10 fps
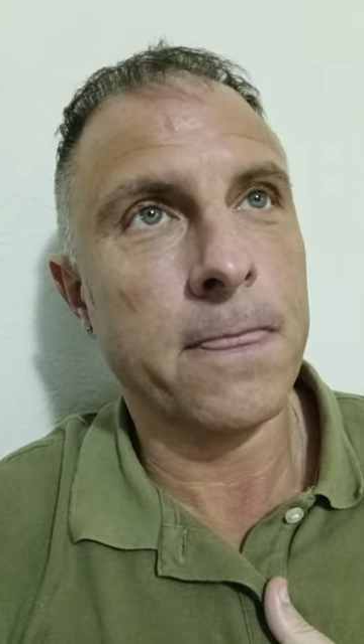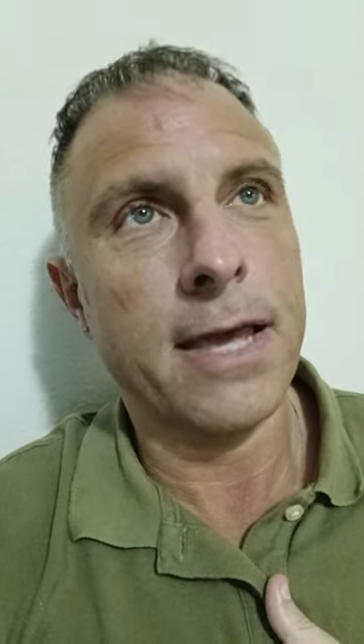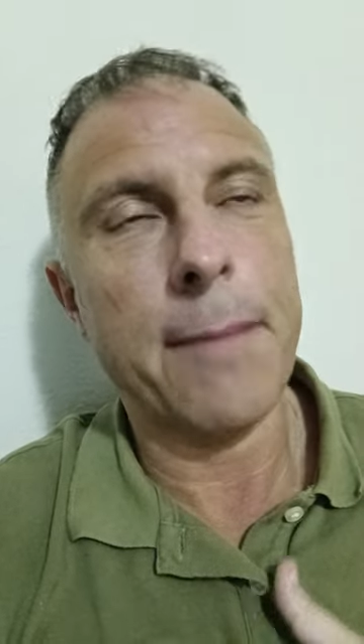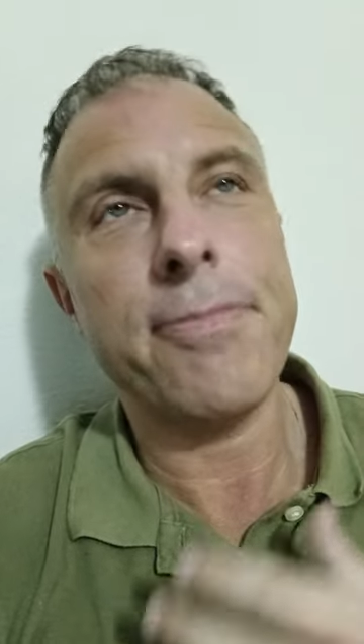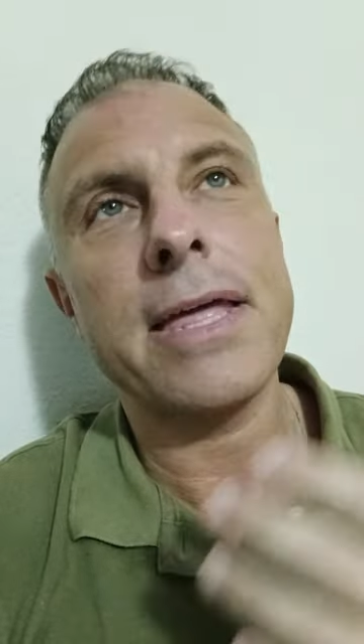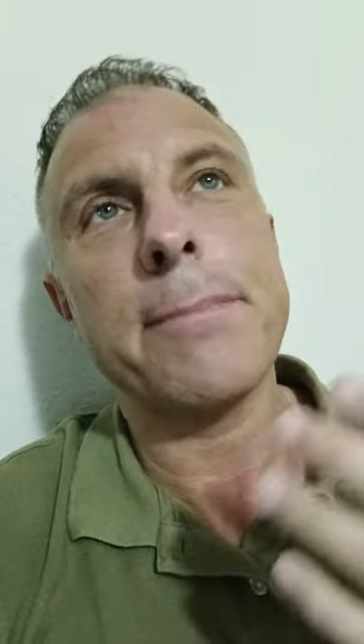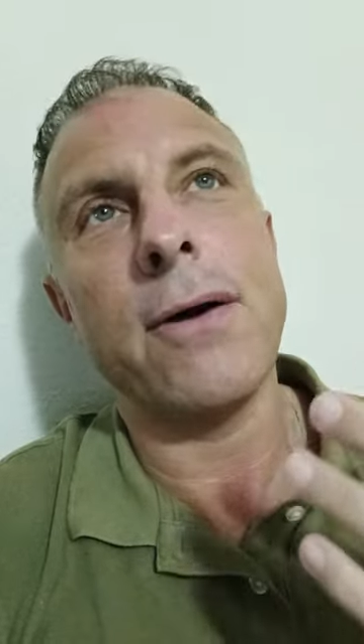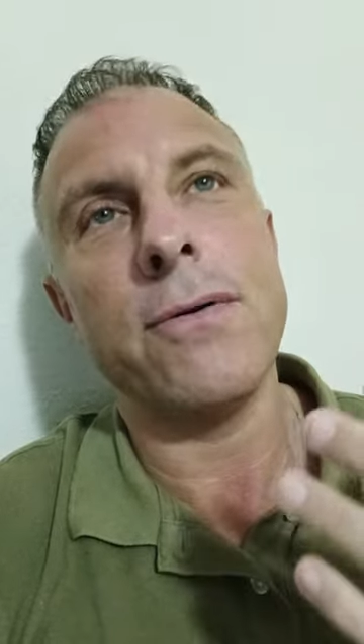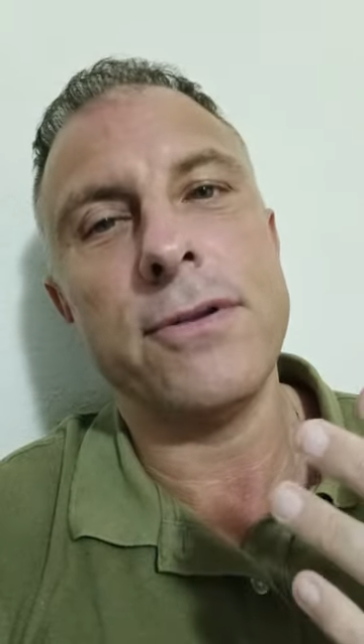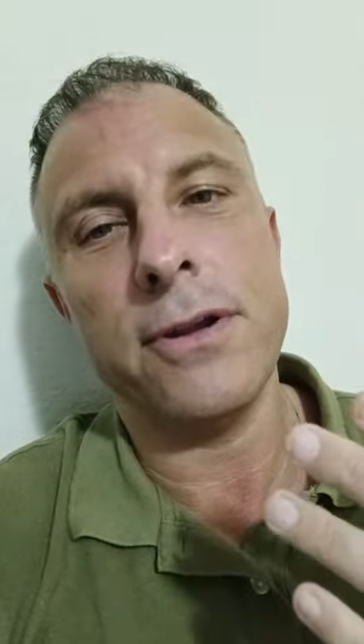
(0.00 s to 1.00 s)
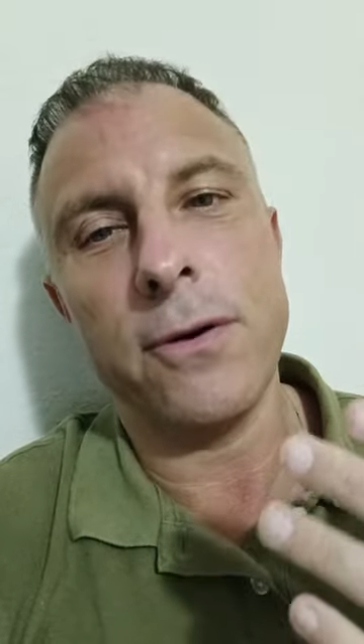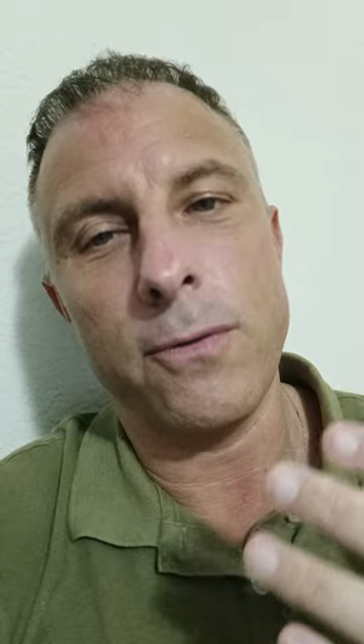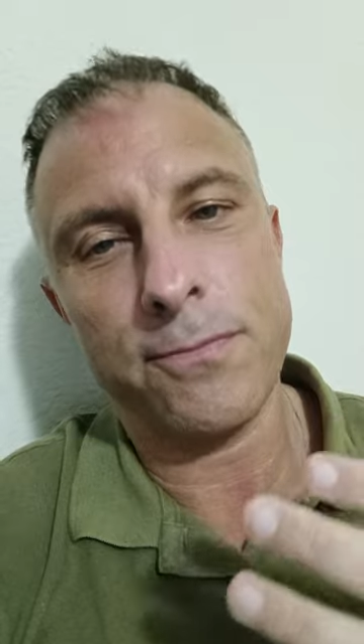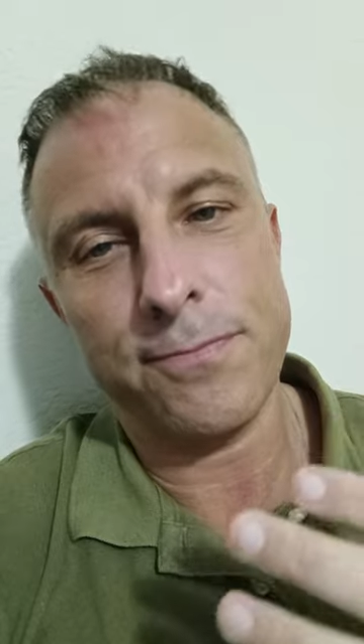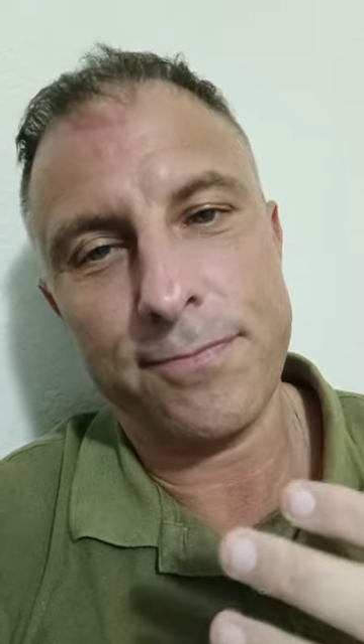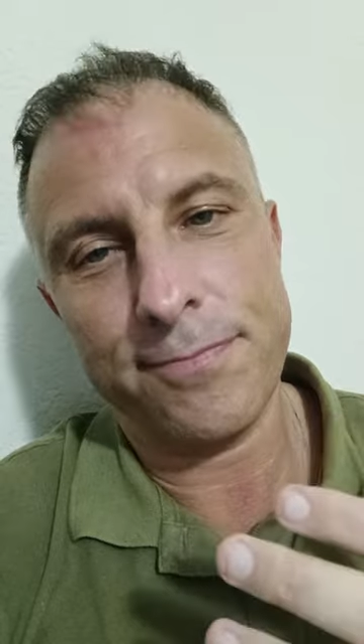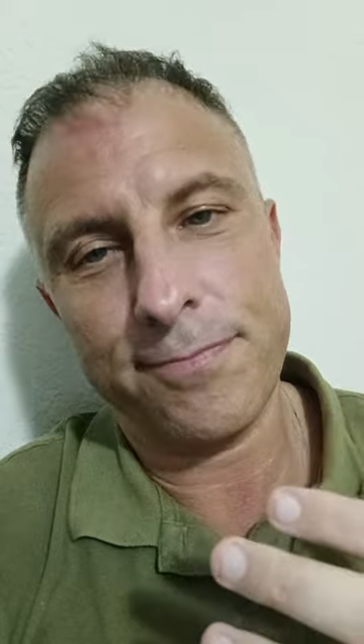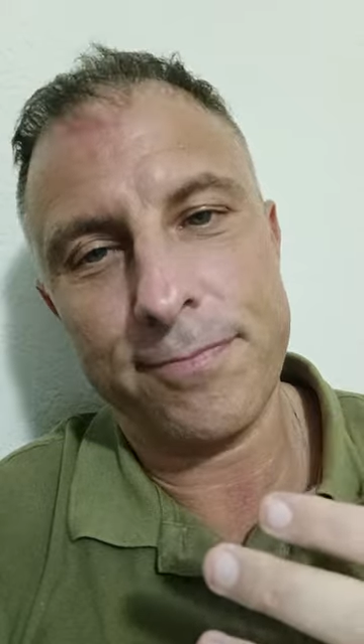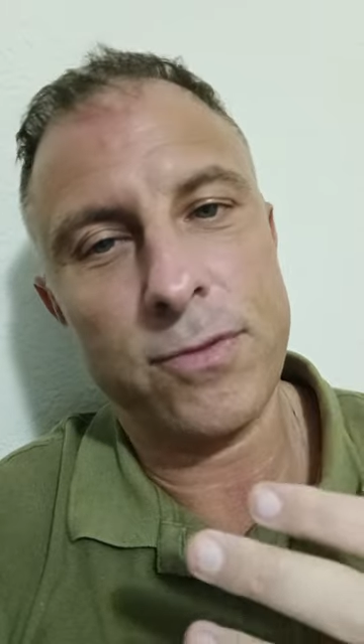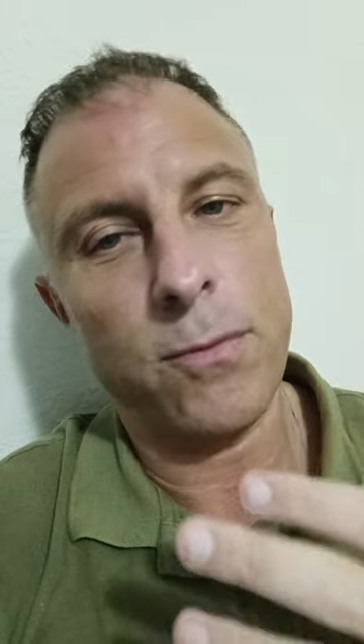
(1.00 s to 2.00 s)
I'm thinking about,
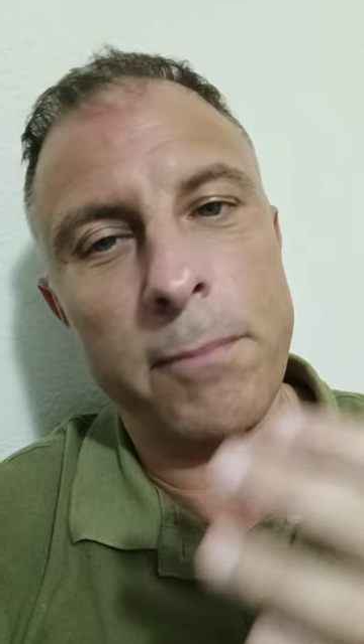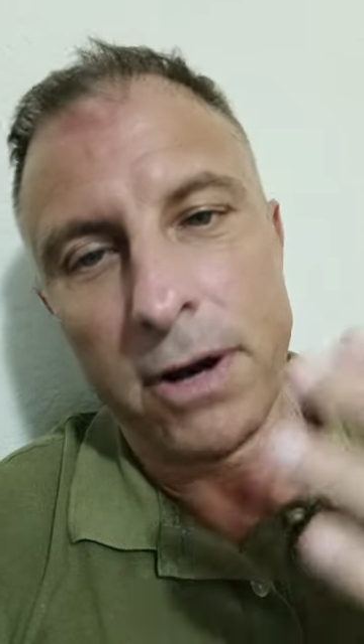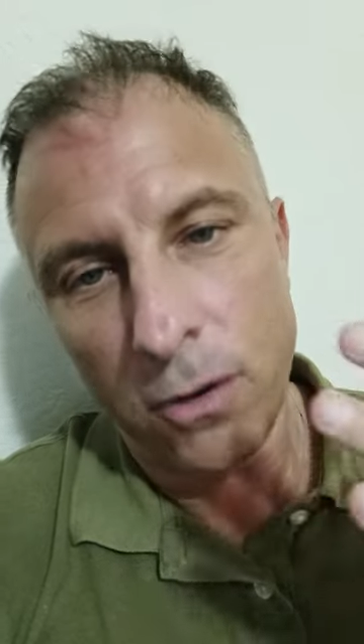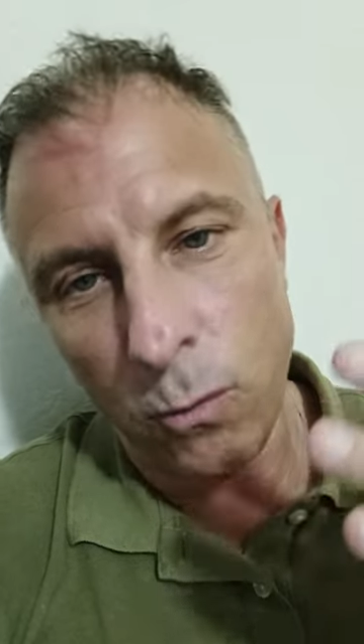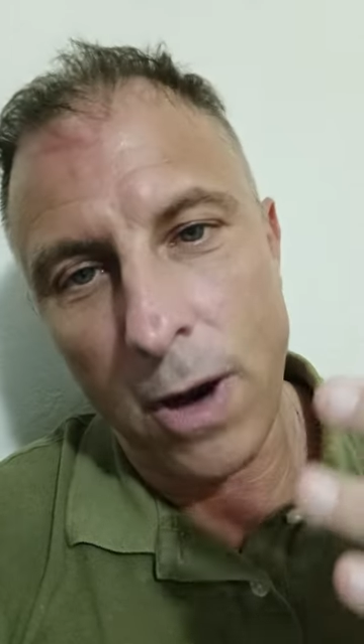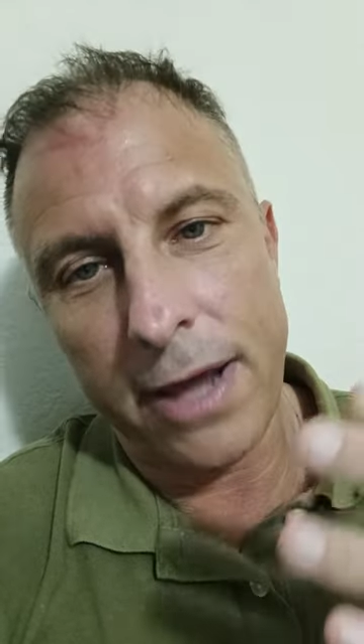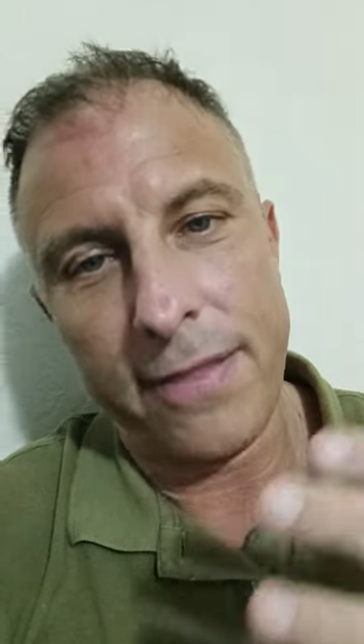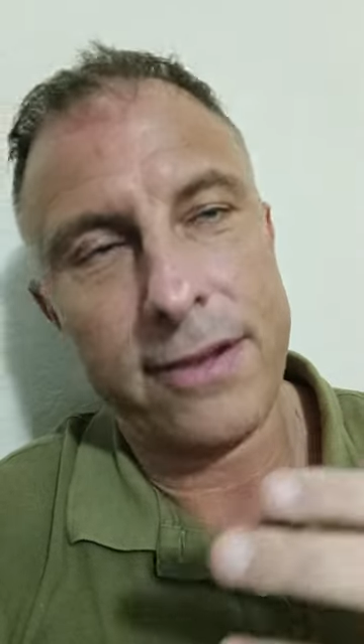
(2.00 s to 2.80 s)
the marijuana.